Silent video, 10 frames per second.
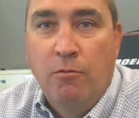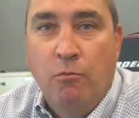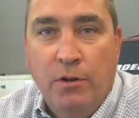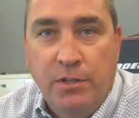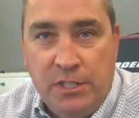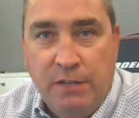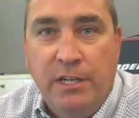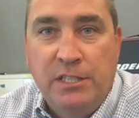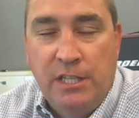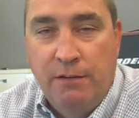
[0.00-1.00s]
where the
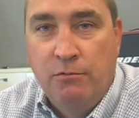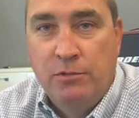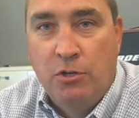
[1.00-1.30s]
787 was